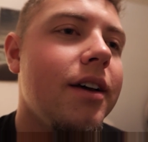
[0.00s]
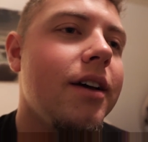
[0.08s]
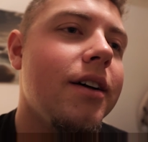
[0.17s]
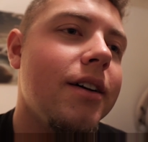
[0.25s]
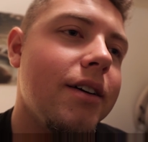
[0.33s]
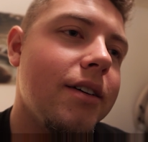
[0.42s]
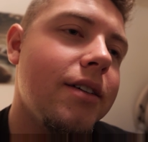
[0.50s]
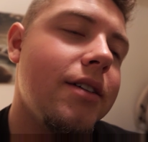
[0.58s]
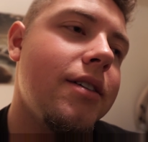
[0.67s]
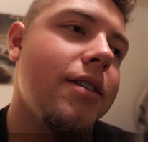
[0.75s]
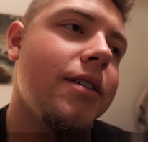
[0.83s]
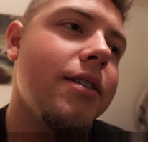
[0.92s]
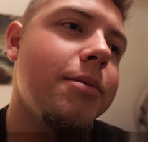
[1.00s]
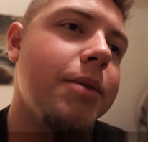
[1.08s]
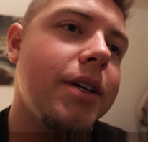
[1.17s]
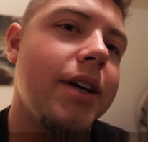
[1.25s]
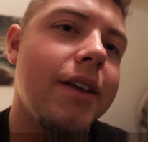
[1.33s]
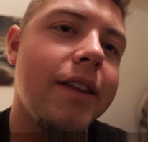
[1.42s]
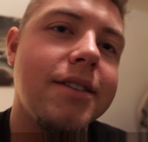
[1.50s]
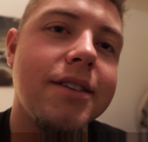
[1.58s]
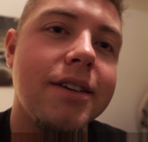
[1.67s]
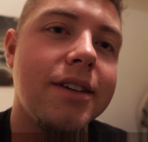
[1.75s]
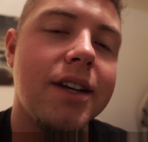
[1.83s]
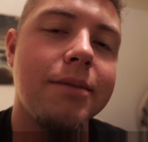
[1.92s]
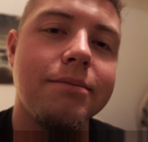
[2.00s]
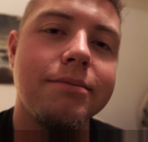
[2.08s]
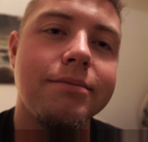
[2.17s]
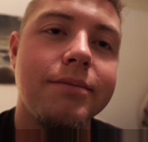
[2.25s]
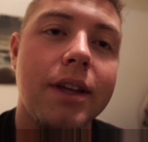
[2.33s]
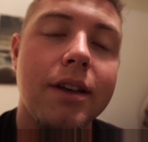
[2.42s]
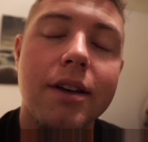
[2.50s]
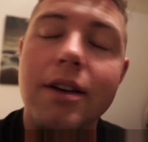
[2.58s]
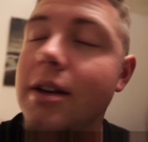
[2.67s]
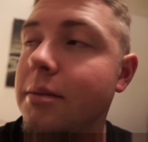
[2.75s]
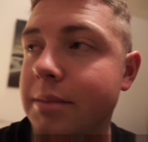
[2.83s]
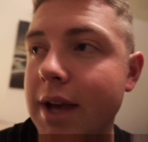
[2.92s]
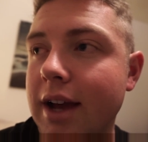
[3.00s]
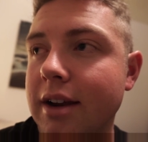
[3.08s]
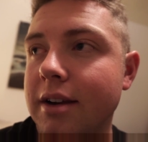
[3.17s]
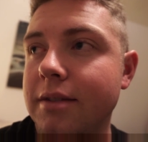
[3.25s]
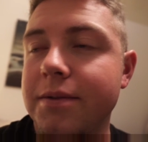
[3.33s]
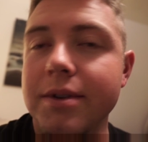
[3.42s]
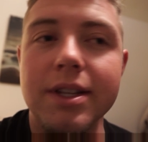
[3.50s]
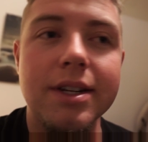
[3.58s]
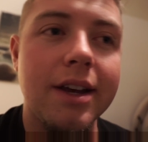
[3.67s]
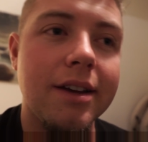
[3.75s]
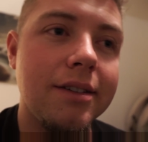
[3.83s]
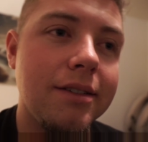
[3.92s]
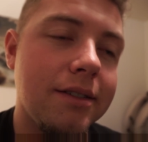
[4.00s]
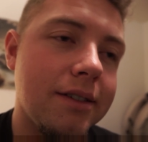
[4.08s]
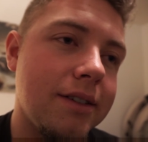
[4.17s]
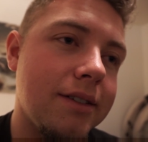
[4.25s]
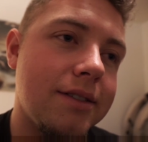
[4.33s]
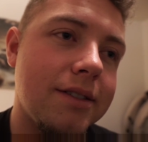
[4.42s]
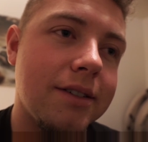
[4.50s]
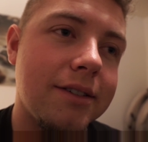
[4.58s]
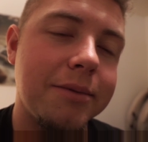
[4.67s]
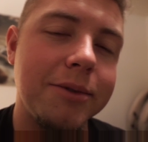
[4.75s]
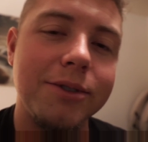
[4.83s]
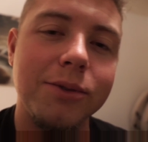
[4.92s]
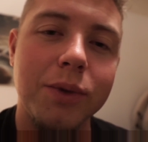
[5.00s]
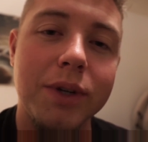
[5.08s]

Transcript: but yeah, that's it. I'm packaging for the night. It's almost